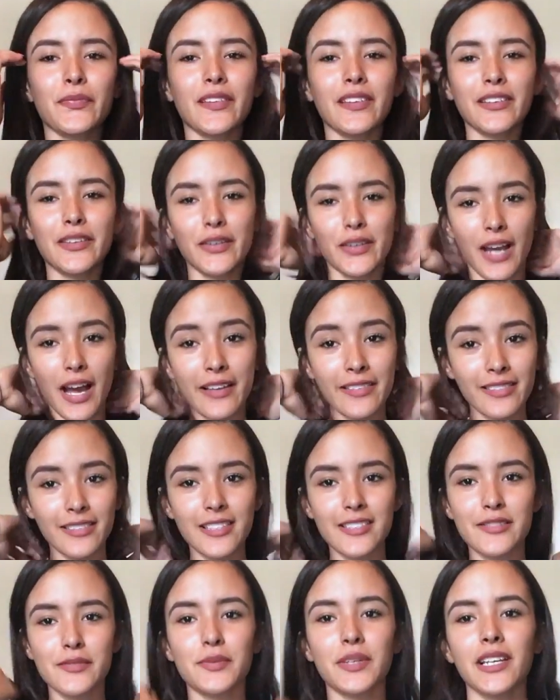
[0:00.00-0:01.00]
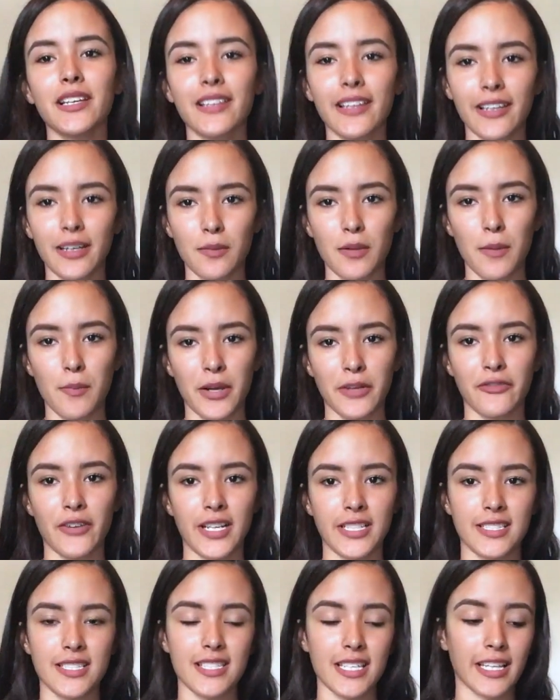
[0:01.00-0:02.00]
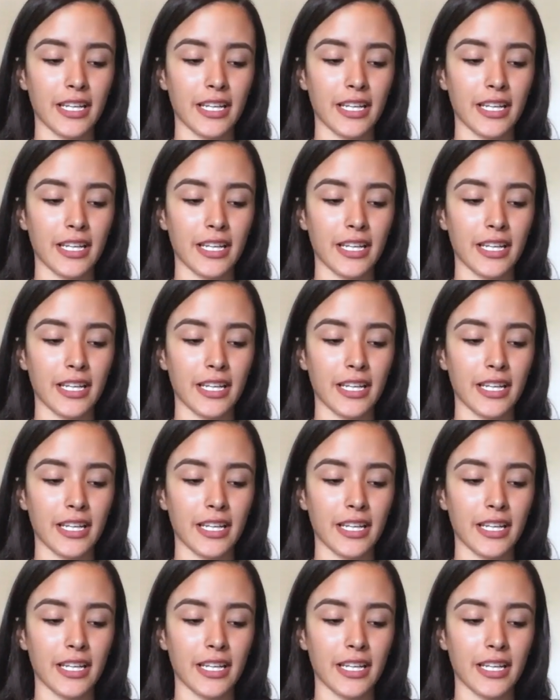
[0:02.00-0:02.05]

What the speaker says: this is what I like about my friends.